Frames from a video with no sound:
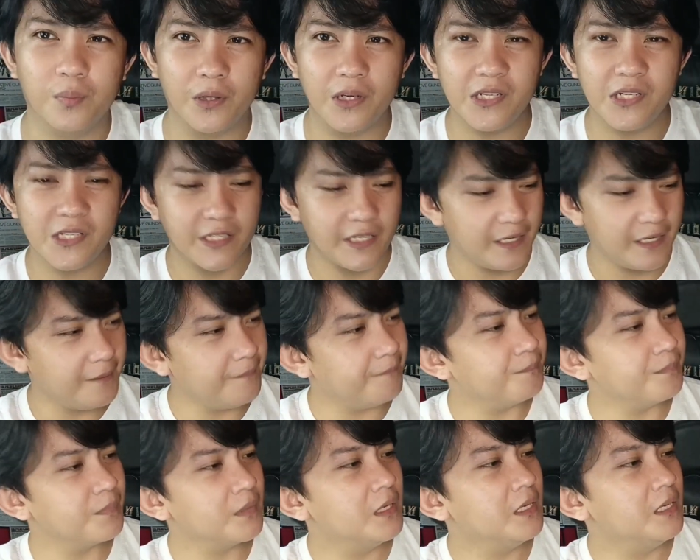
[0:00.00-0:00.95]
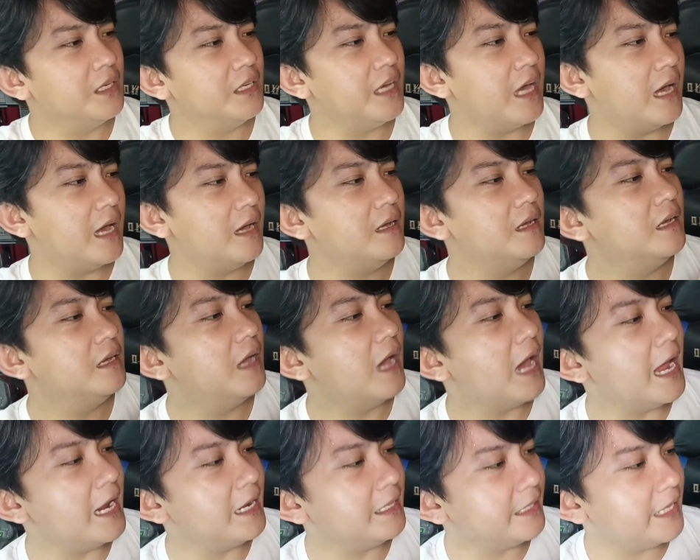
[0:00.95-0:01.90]
bursting. Yeah,
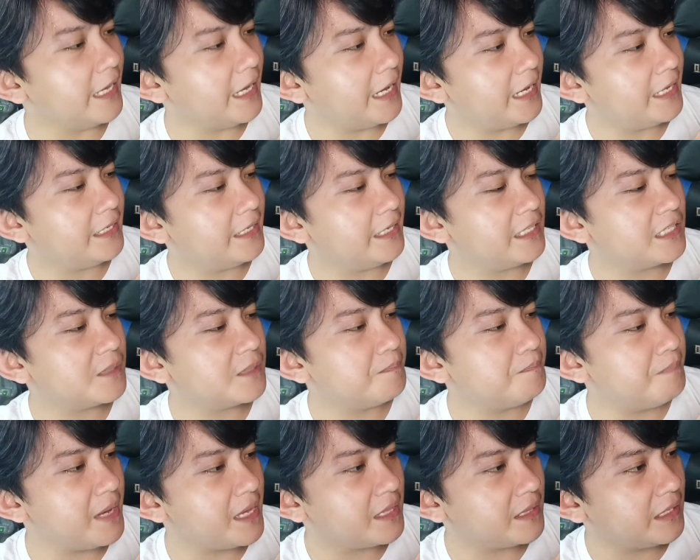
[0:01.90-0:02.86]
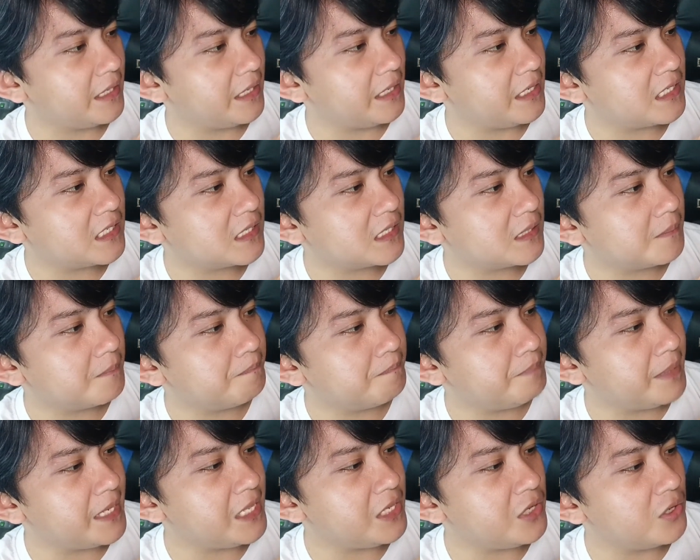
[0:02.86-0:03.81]
and then its bit is
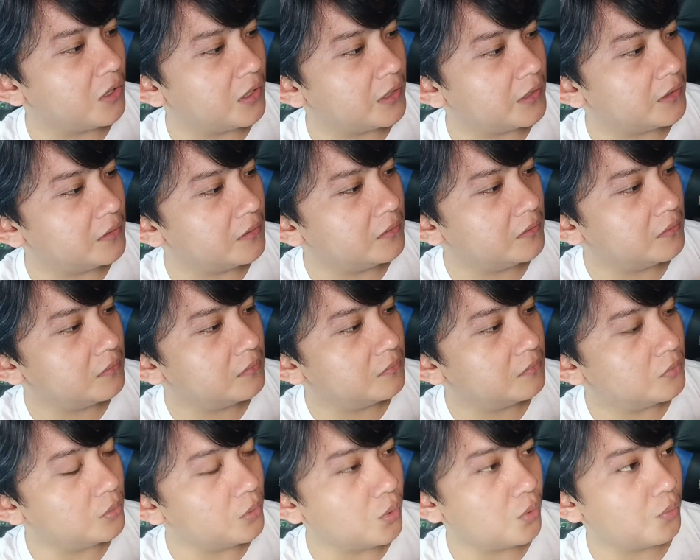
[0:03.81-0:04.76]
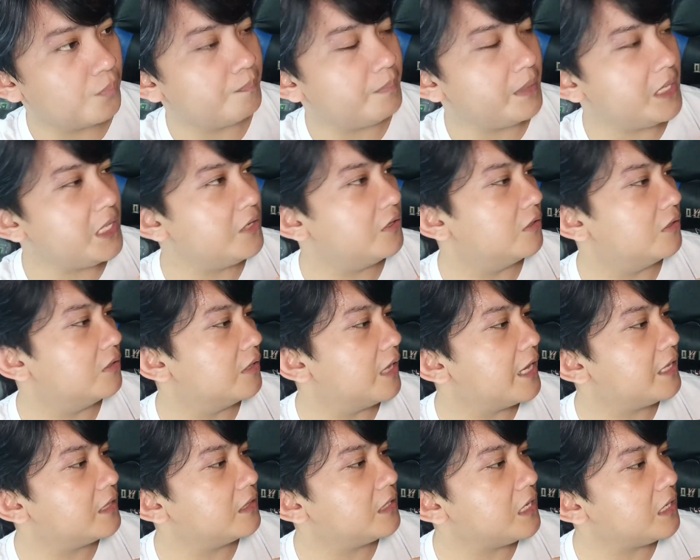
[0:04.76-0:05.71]
pinion. Oh, pinion.
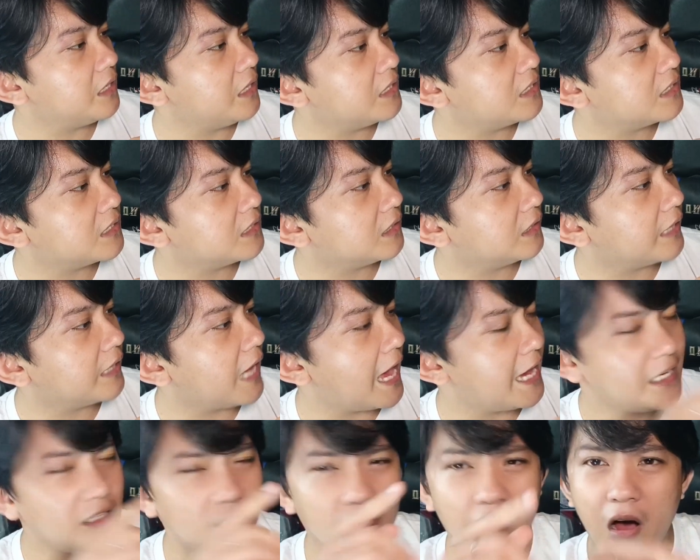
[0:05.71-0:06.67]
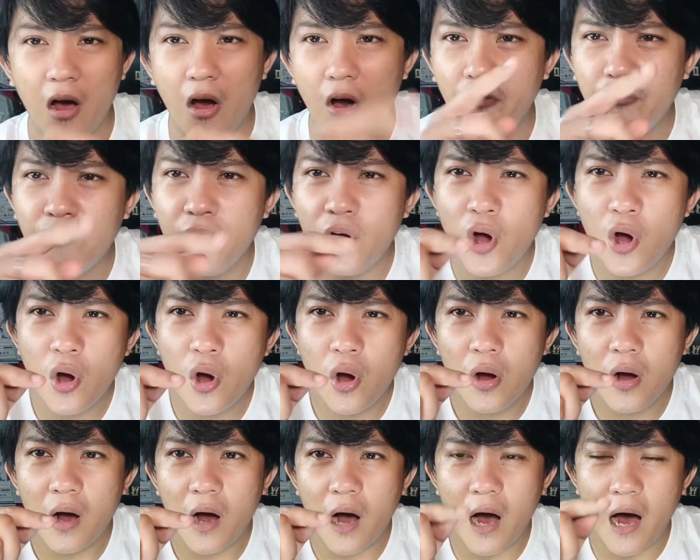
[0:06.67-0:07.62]
I think it's kind of
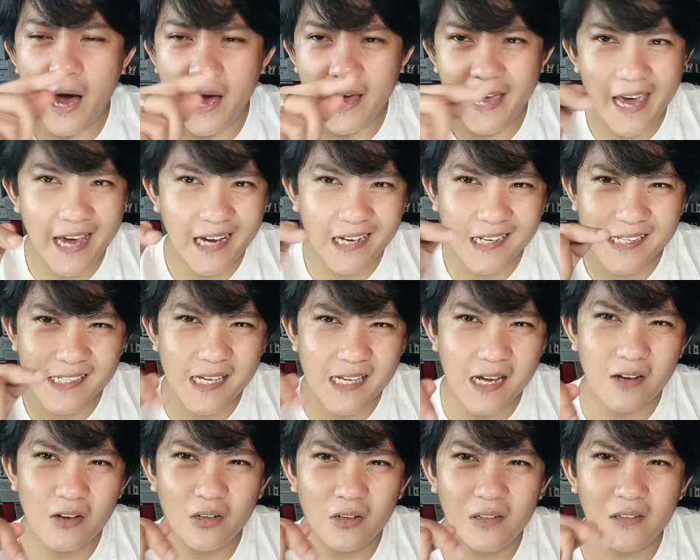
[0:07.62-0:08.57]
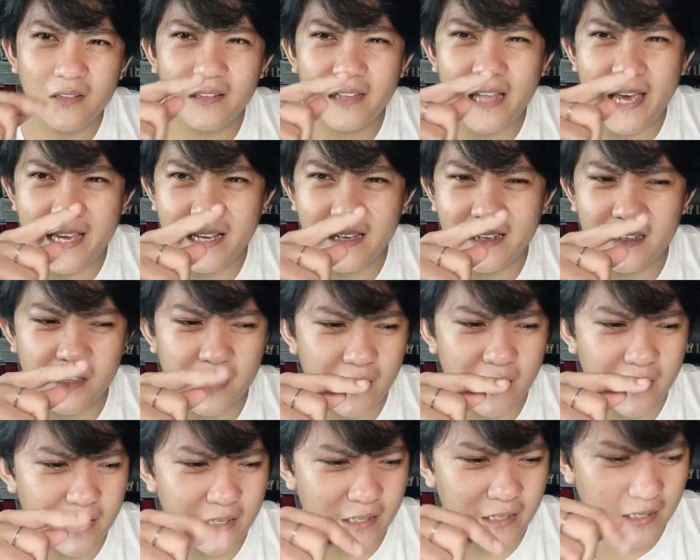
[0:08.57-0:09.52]
a hexagon like
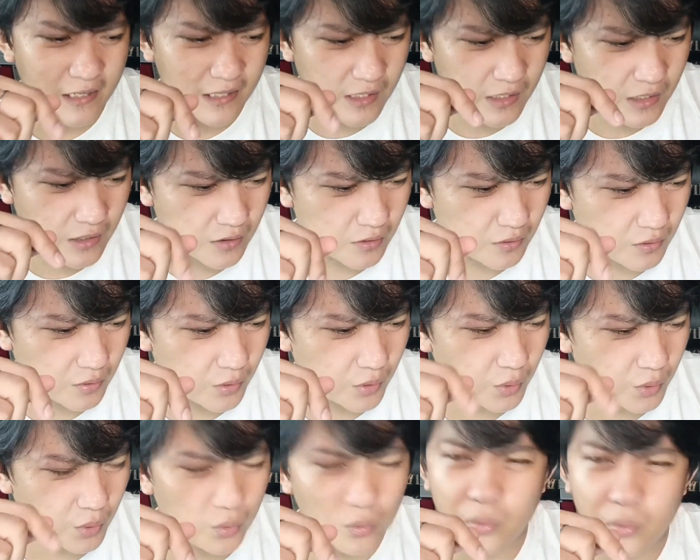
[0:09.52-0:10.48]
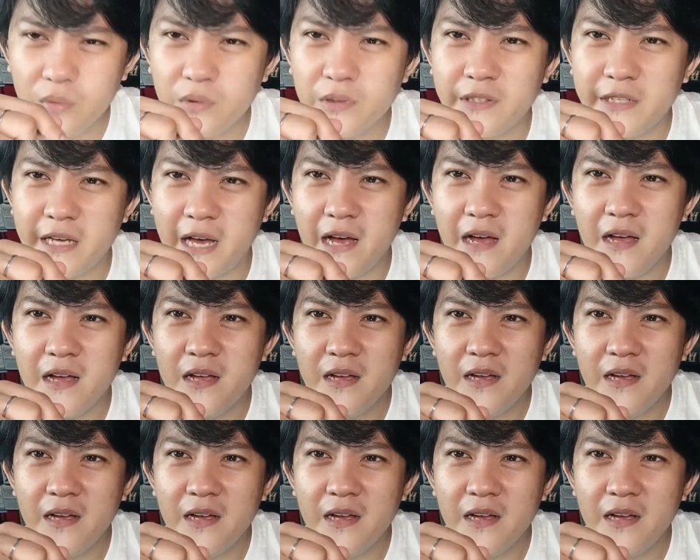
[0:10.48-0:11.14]
in a screw. Yeah,